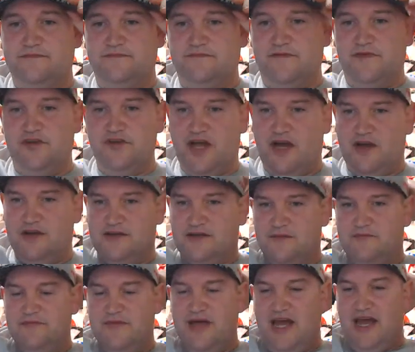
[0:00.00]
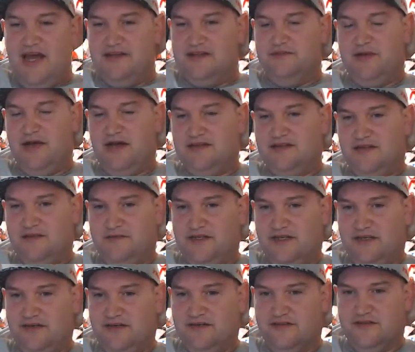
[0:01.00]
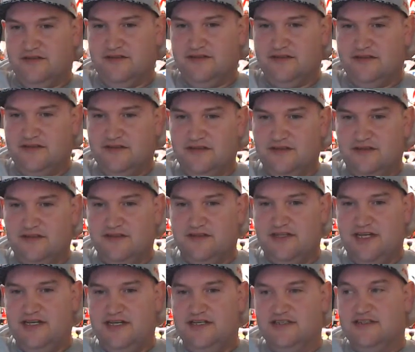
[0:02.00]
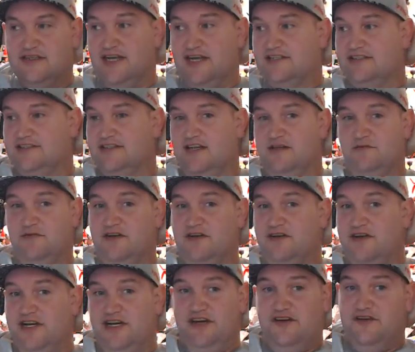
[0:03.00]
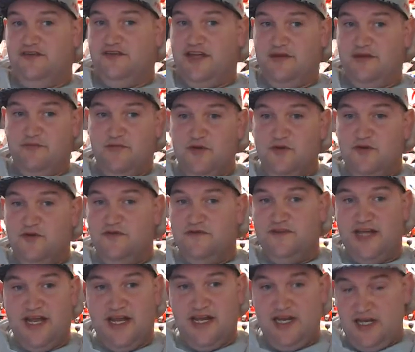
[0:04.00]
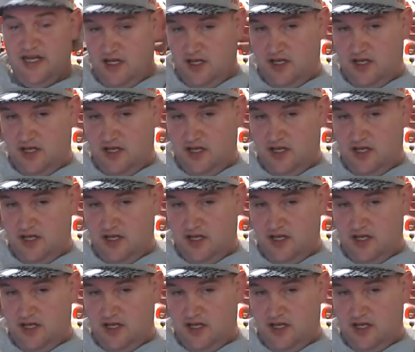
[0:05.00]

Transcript: You got the mad spots up there. They just, like I said, when they're here, they move. They